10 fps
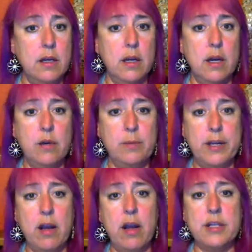Oh
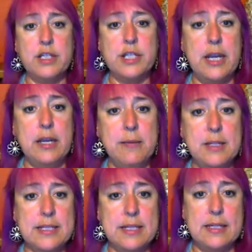my gosh,
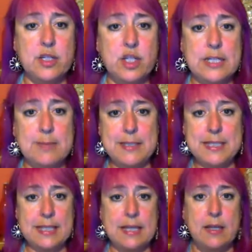Amy says she's
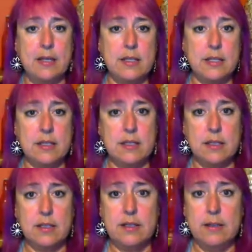missing it.
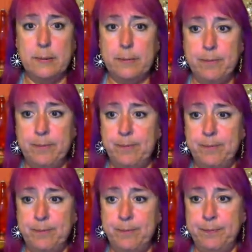
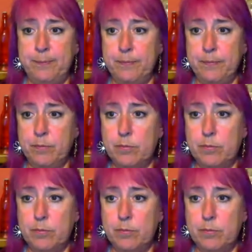I'm